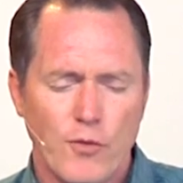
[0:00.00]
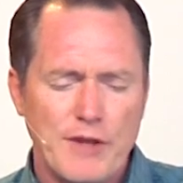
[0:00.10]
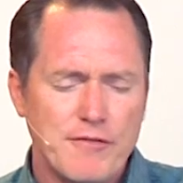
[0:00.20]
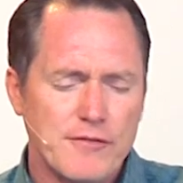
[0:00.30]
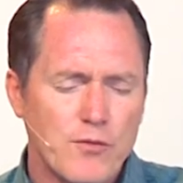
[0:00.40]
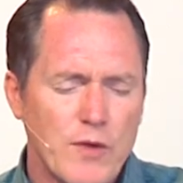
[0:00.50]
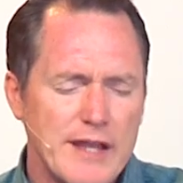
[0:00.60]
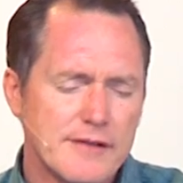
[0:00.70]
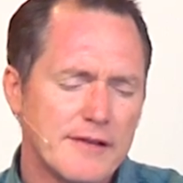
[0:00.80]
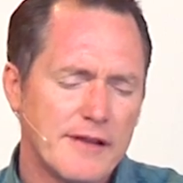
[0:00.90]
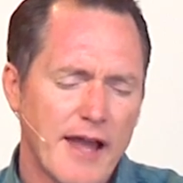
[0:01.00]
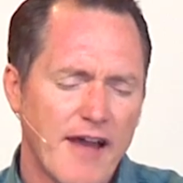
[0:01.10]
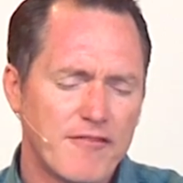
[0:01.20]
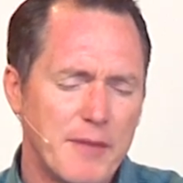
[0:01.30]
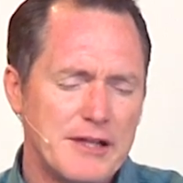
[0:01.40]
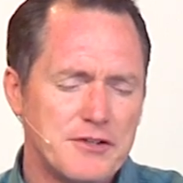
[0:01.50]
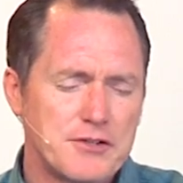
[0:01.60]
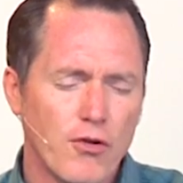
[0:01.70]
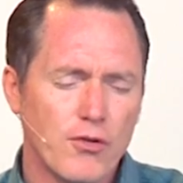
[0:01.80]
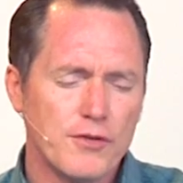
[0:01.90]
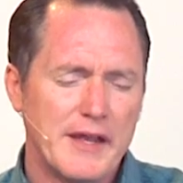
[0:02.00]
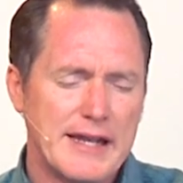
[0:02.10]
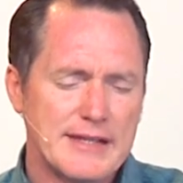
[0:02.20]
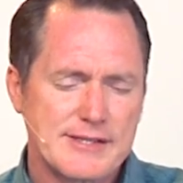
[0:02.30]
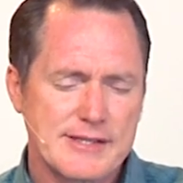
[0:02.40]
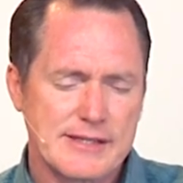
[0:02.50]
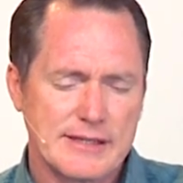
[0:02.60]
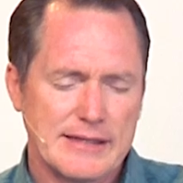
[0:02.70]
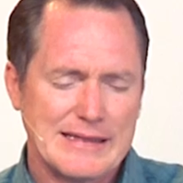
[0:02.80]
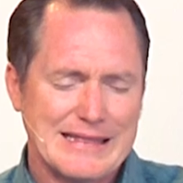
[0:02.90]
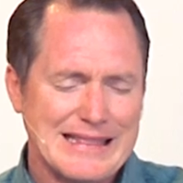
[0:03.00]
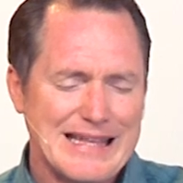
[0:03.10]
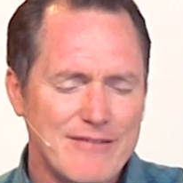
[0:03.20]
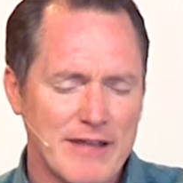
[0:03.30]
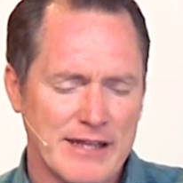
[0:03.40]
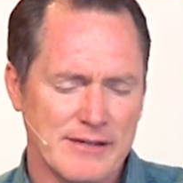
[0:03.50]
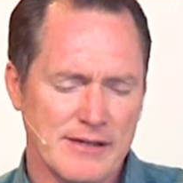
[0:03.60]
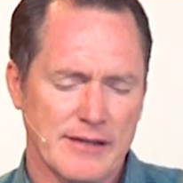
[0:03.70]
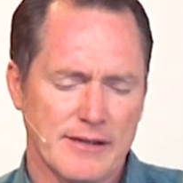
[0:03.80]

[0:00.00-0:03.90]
we have been told that it's living.